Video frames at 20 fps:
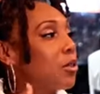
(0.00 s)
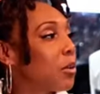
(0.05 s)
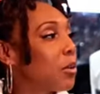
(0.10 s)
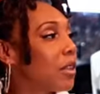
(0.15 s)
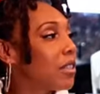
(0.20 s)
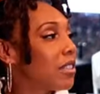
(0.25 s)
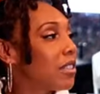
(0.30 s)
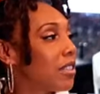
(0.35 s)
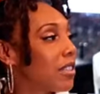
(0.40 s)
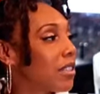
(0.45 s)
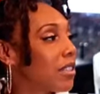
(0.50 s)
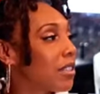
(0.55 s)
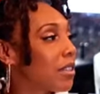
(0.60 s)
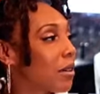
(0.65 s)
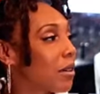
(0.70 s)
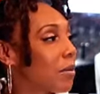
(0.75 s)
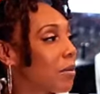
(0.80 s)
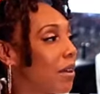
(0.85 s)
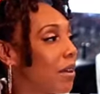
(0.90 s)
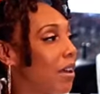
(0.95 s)
one
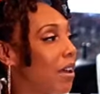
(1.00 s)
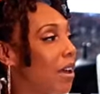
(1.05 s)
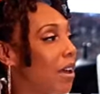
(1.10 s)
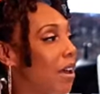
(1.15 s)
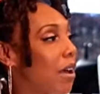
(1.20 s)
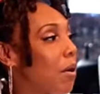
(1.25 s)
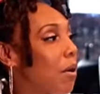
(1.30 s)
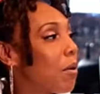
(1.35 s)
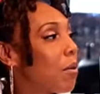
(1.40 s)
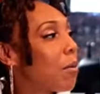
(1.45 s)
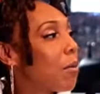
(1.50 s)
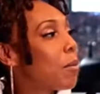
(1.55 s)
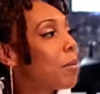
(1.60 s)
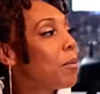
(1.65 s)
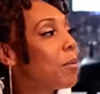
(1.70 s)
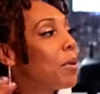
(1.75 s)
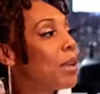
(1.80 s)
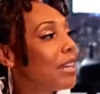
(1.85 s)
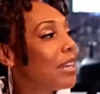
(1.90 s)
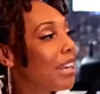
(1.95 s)
system. I love
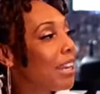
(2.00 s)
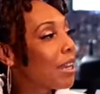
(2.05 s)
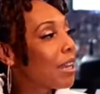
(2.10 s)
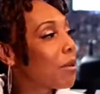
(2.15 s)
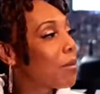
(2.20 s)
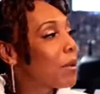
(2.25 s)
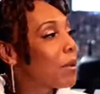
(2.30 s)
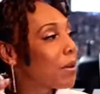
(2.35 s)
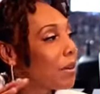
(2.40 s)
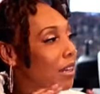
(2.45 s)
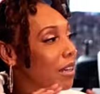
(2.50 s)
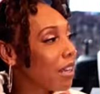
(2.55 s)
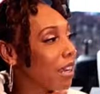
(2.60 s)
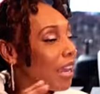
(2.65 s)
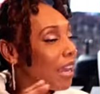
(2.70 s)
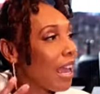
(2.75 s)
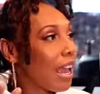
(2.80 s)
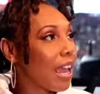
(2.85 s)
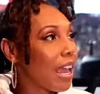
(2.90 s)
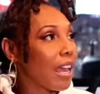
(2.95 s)
it. We need
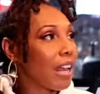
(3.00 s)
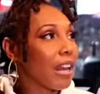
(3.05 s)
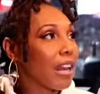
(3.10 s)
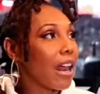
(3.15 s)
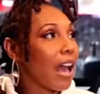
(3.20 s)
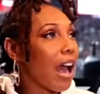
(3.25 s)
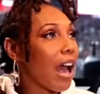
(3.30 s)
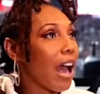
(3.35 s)
community. And